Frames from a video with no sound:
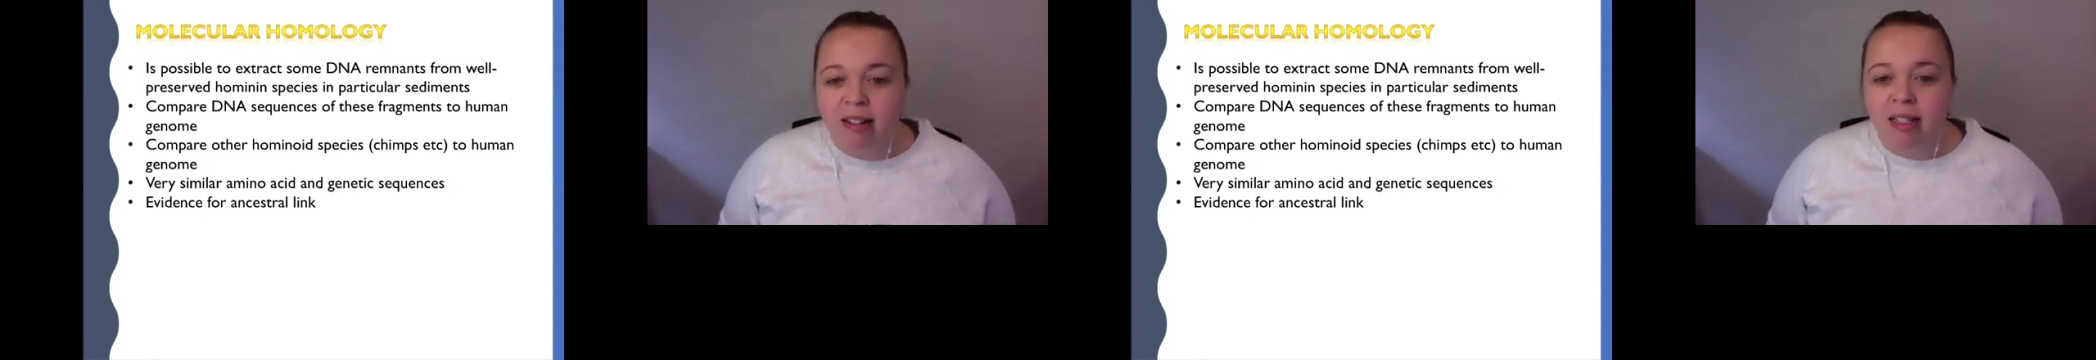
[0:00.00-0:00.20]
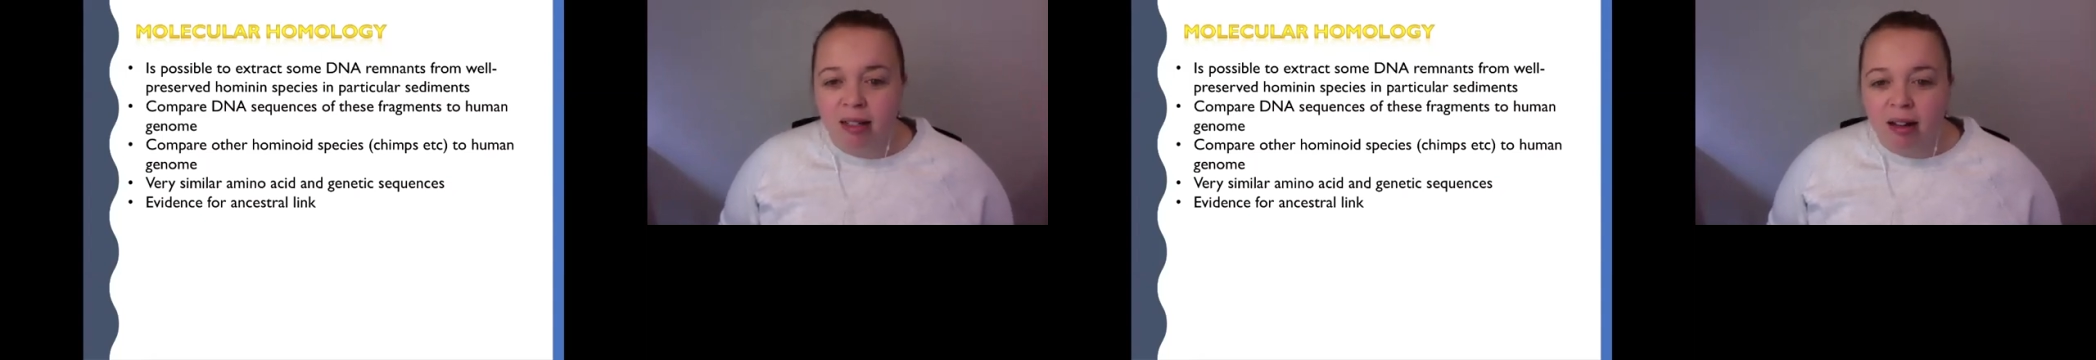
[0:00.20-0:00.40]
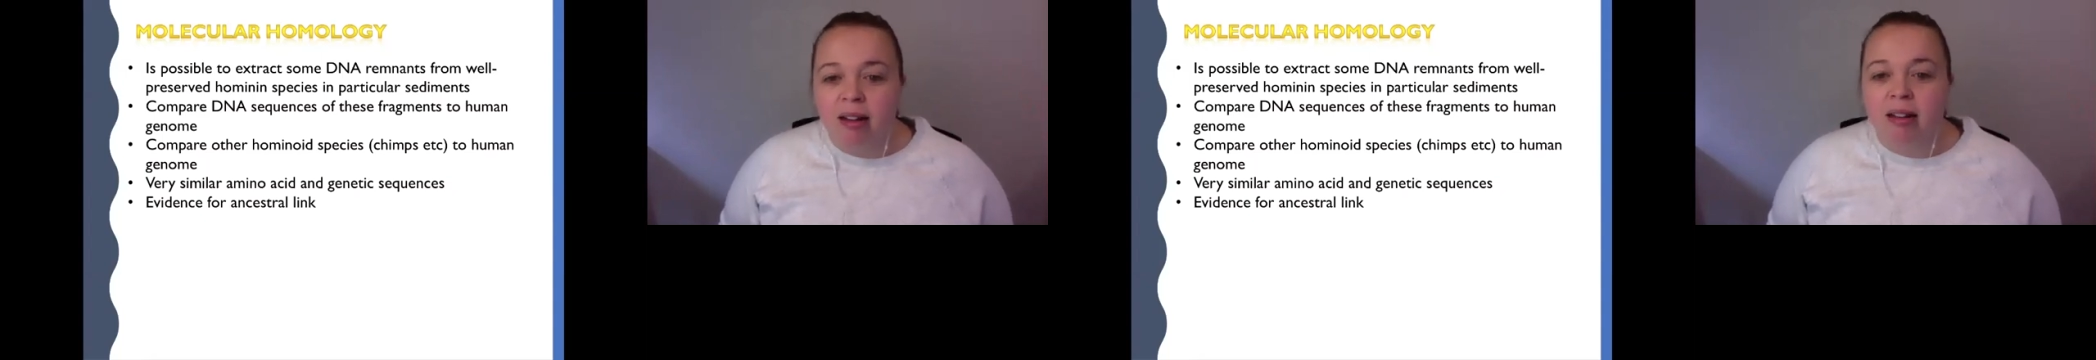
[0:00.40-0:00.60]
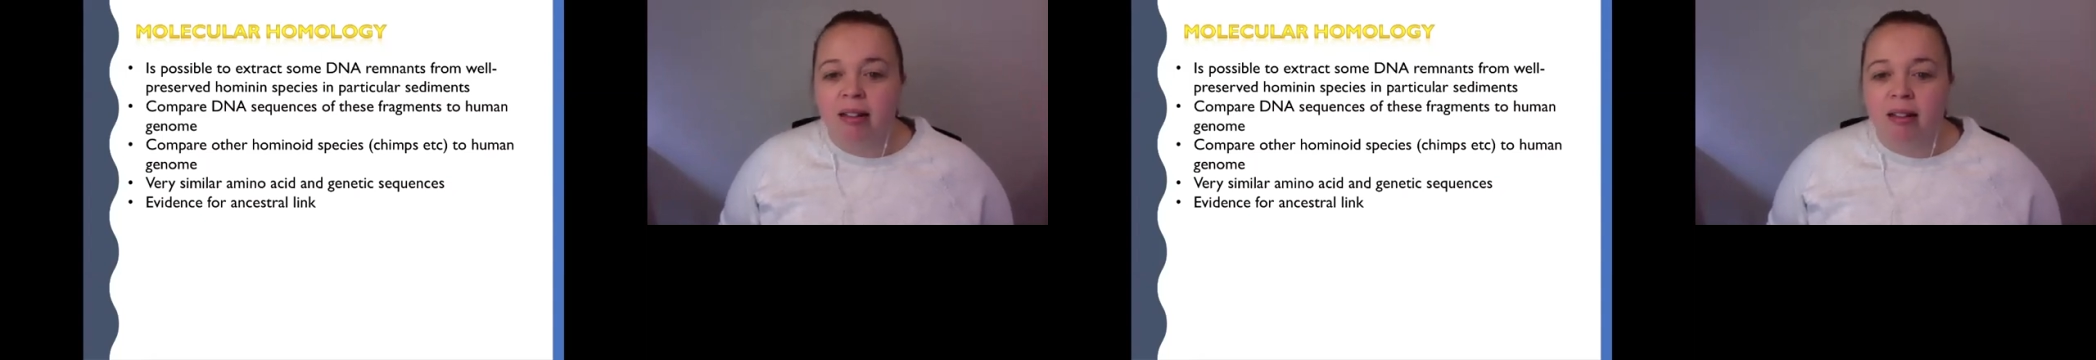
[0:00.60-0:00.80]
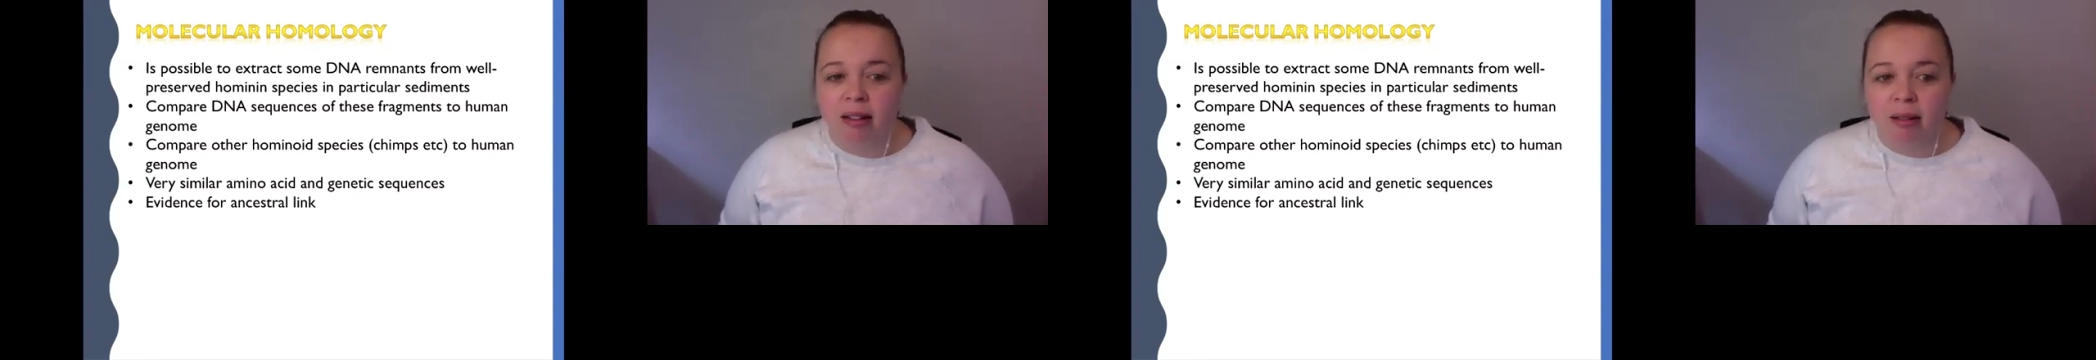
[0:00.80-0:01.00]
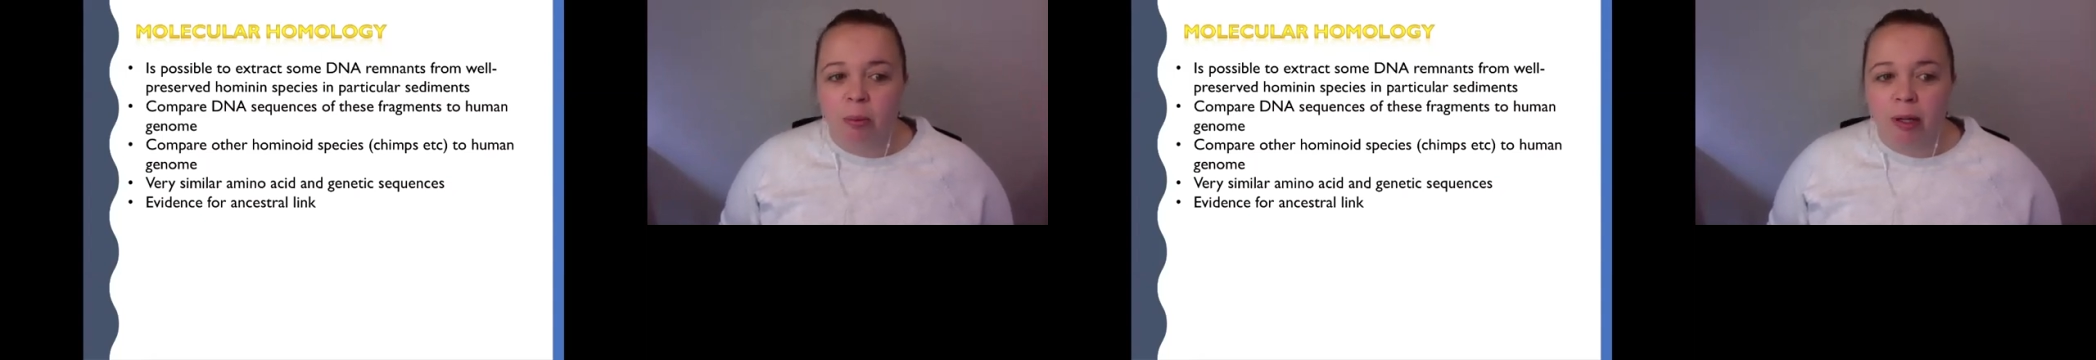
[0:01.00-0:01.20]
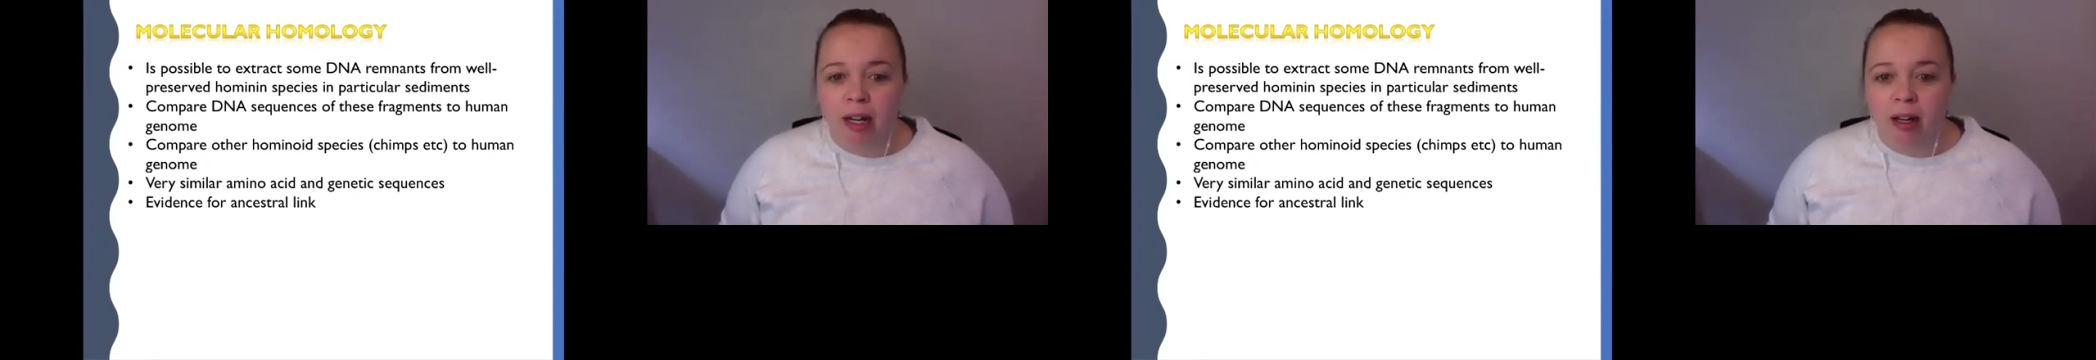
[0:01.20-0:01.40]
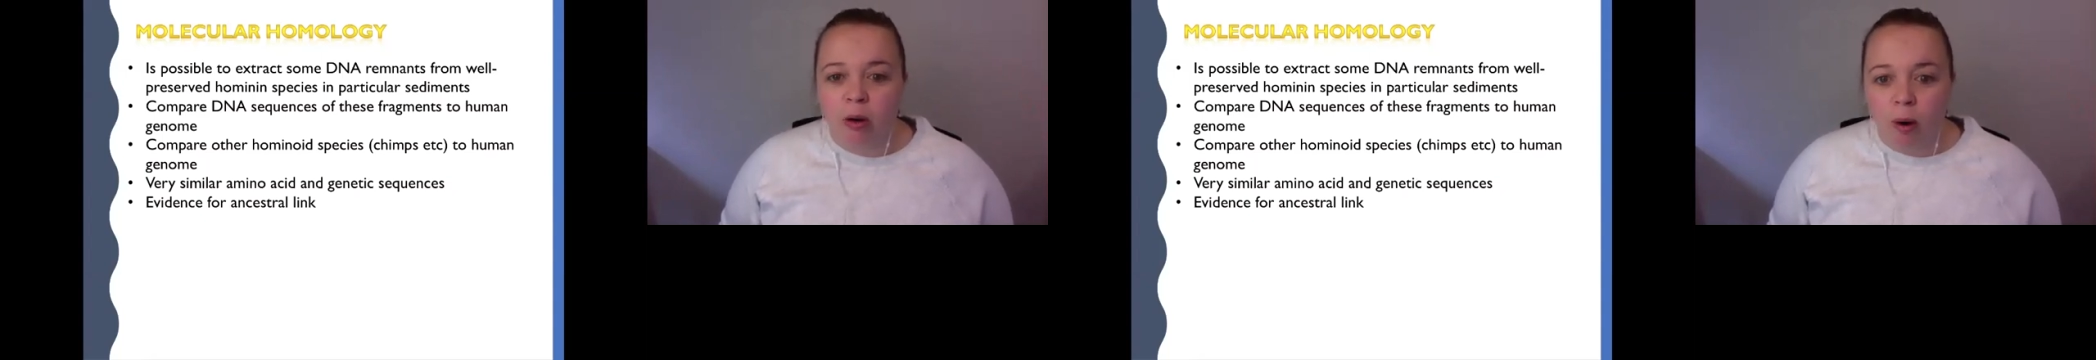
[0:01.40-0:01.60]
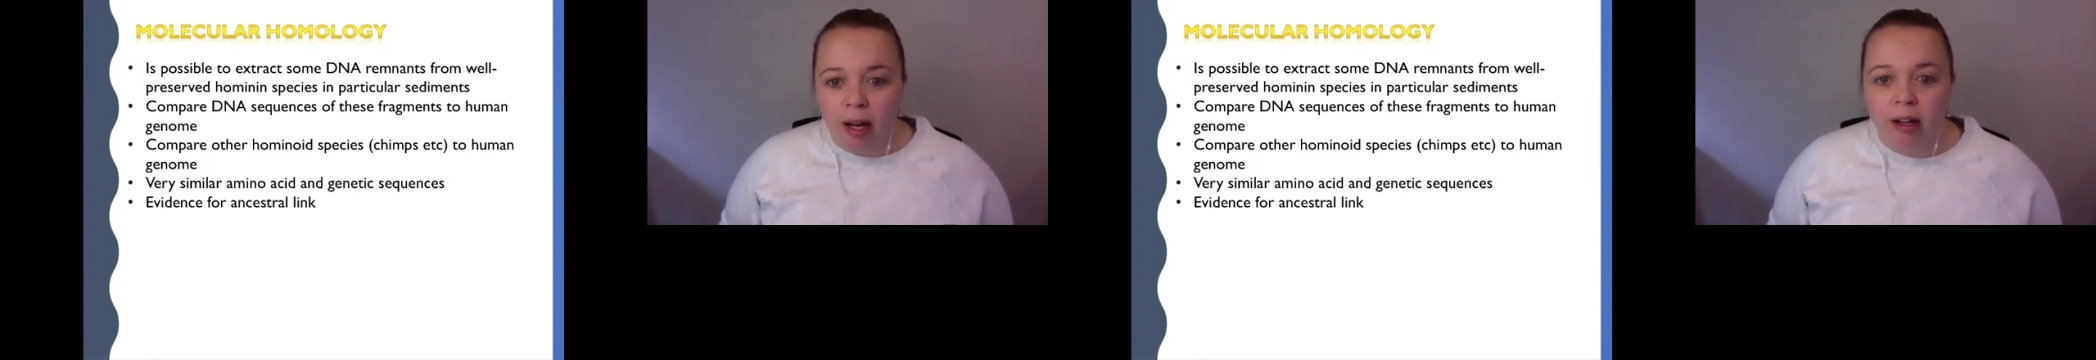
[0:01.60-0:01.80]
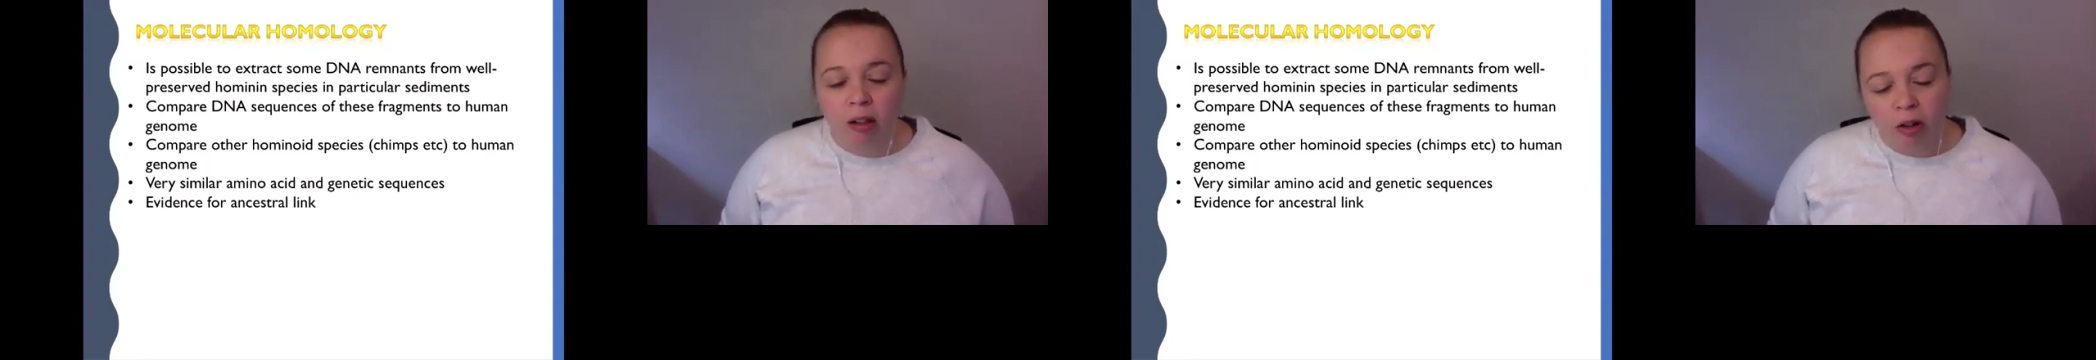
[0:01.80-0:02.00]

decided that we are quite